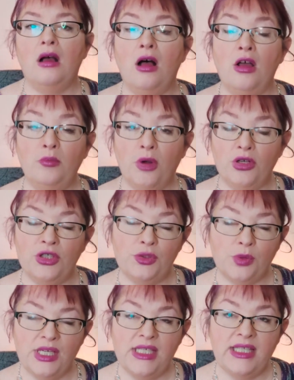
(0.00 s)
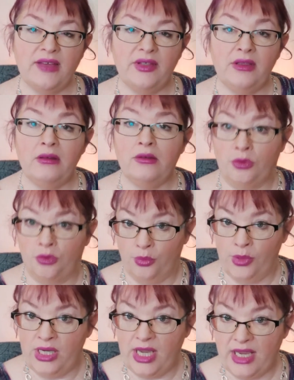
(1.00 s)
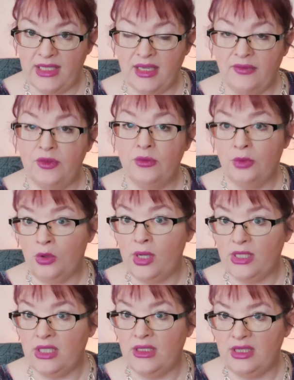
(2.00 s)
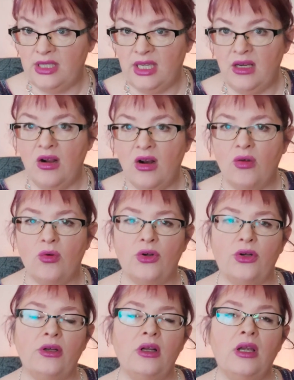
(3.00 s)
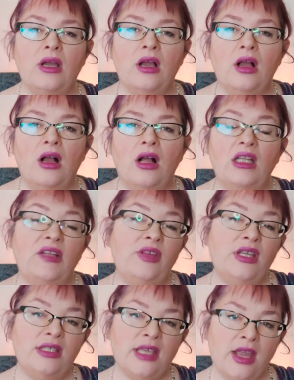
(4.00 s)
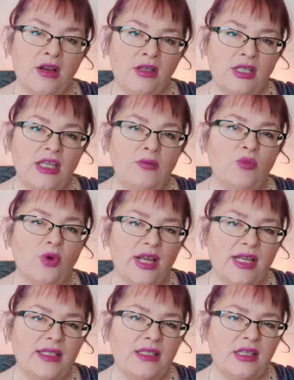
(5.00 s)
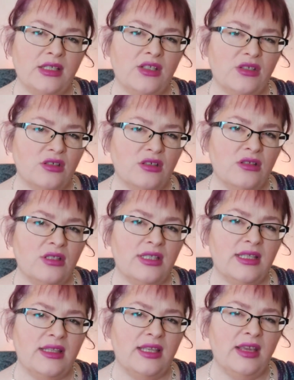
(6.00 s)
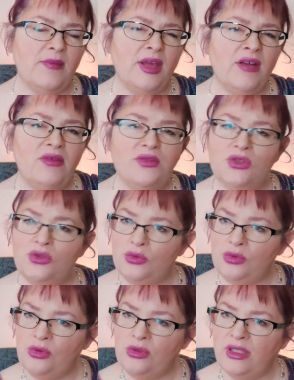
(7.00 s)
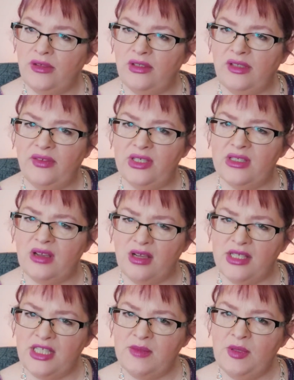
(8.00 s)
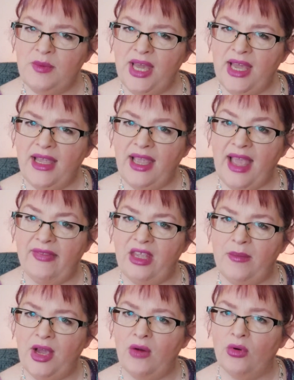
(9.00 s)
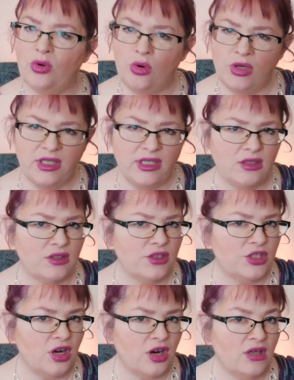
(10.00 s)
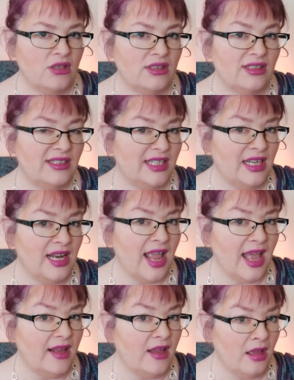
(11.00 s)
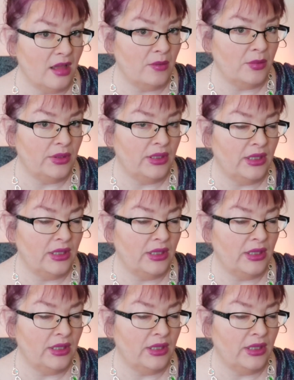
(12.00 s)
On March 27th, 3 days after requesting the DNR order, Olivia's care team raised concerns that the amount of stool in Olivia's ostomy bag and the amount recorded in her chart didn't add up.